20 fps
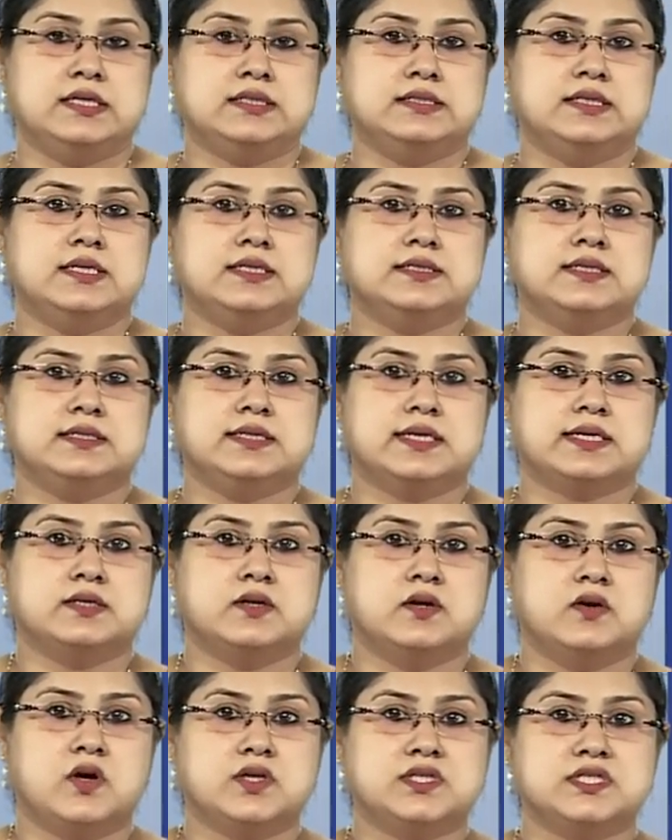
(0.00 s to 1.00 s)
There is a
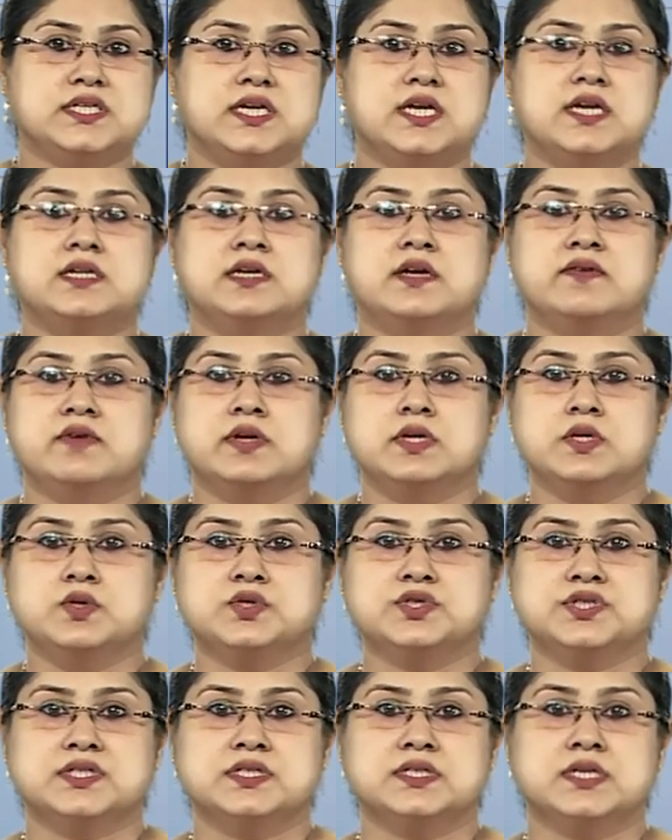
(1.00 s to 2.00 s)
technological
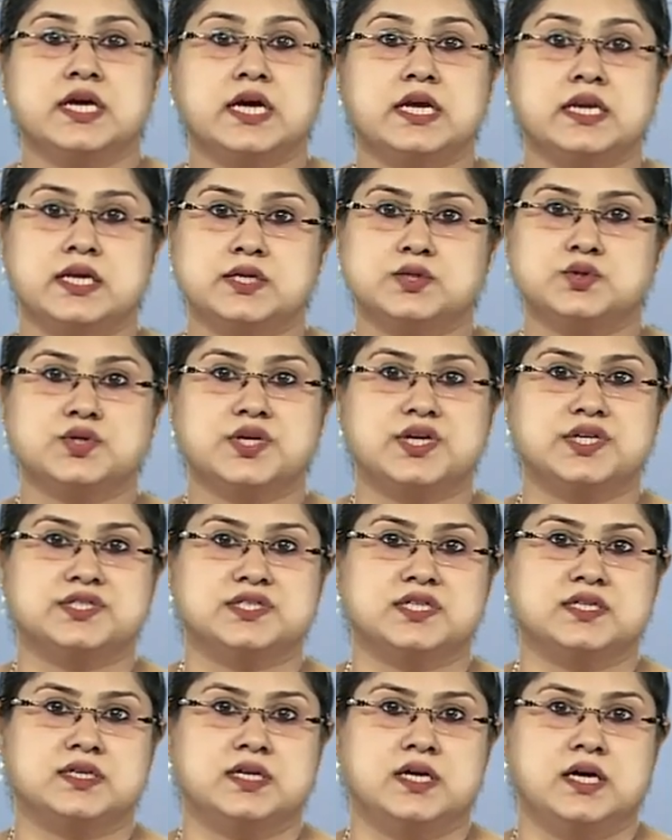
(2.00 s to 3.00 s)
revolution in
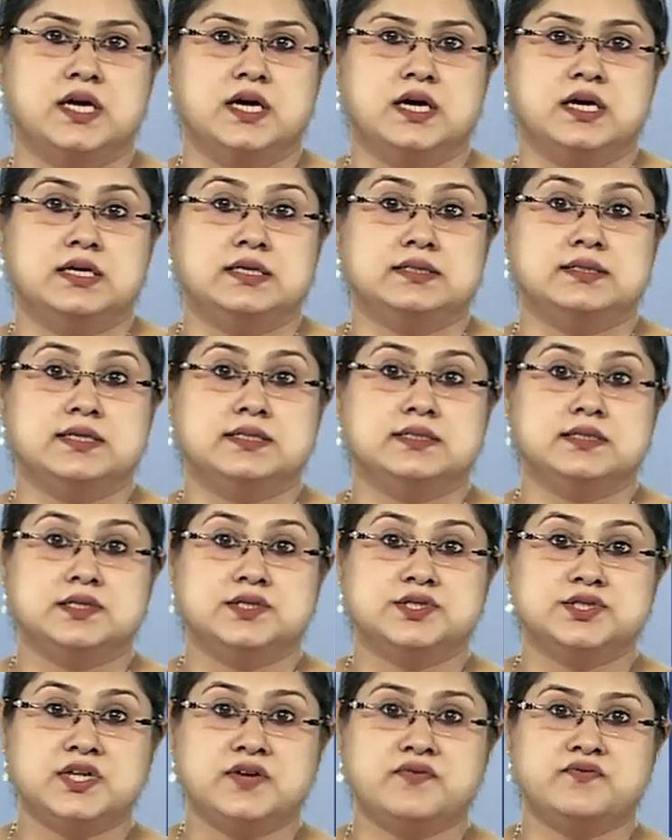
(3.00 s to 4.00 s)
education. There is a
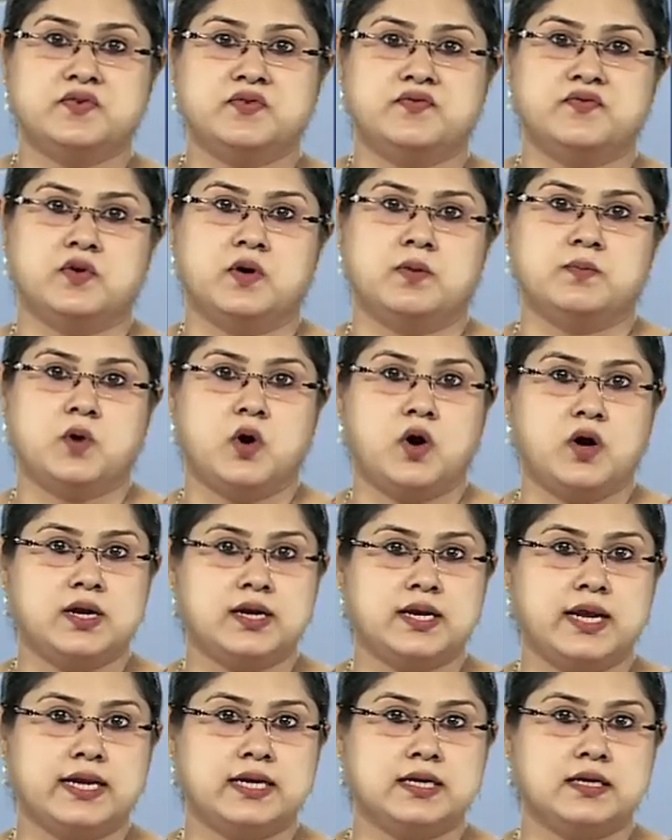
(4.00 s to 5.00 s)
shift from
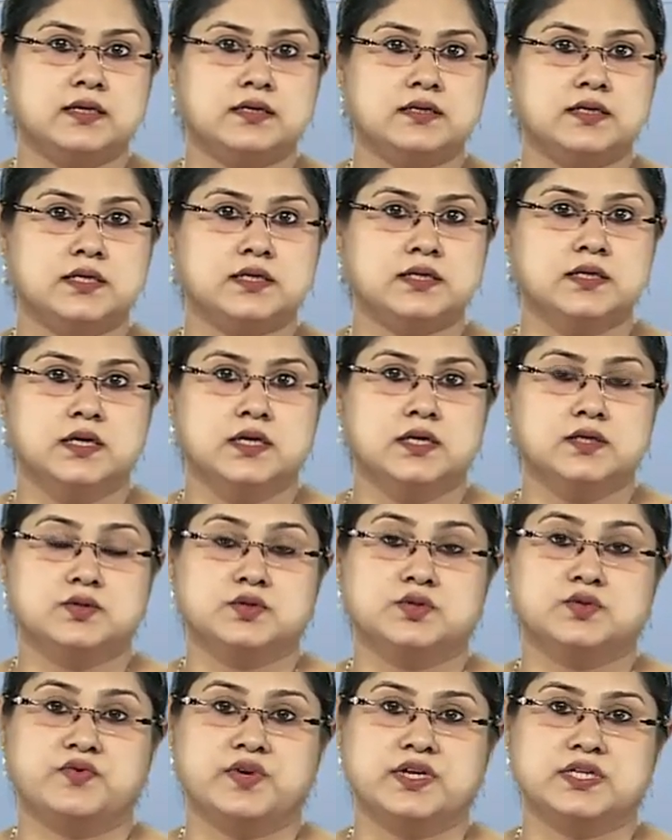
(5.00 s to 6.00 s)
online learning to
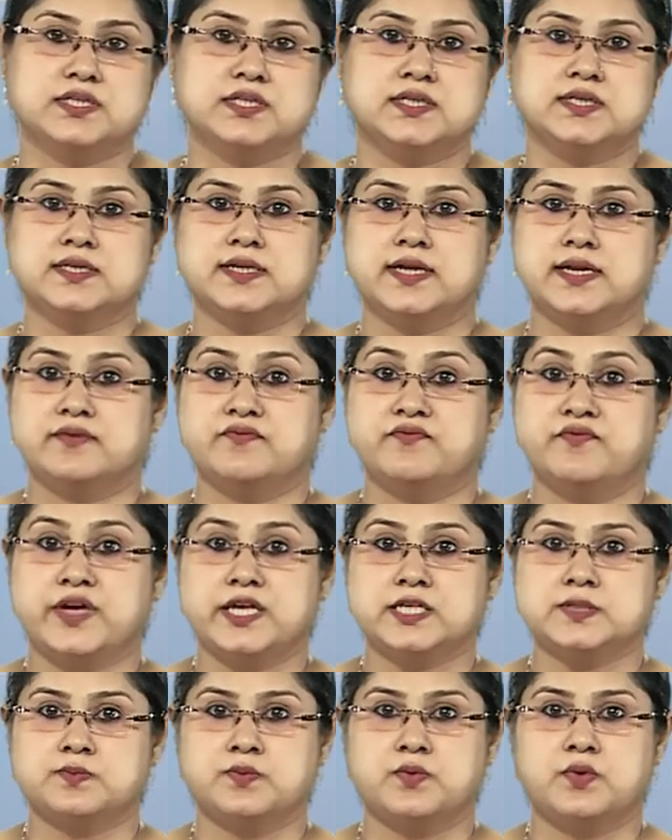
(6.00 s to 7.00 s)
Twitter and
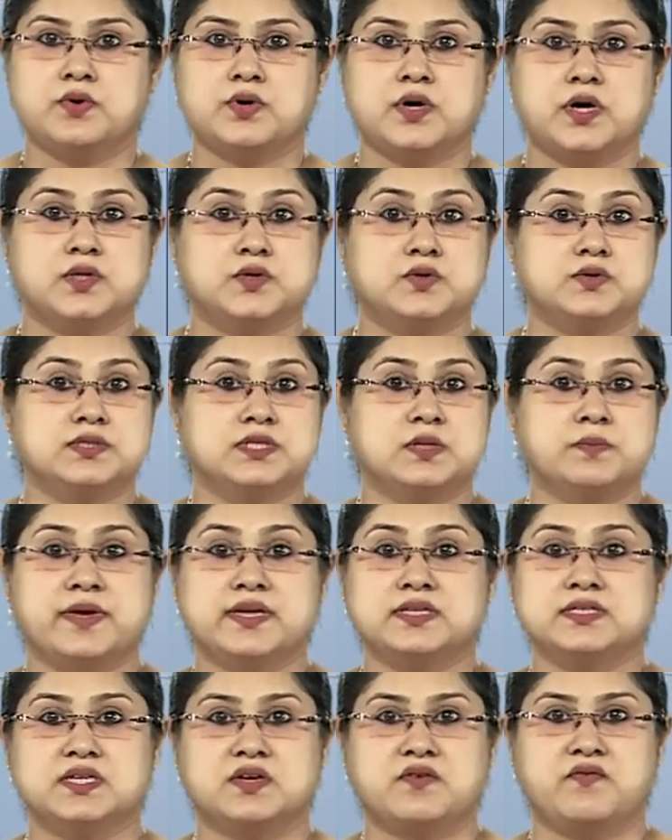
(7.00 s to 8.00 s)
Facebook to
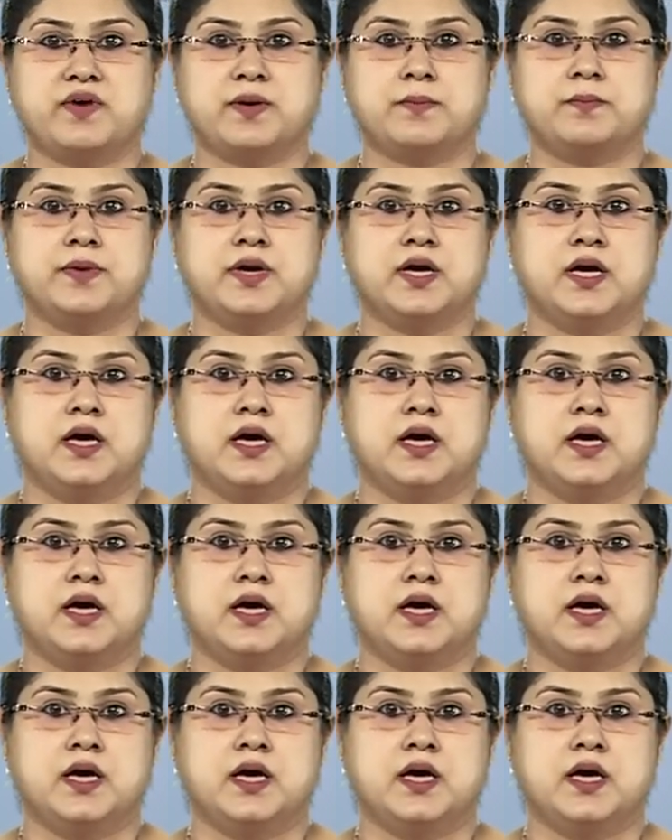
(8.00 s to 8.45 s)
semantic web.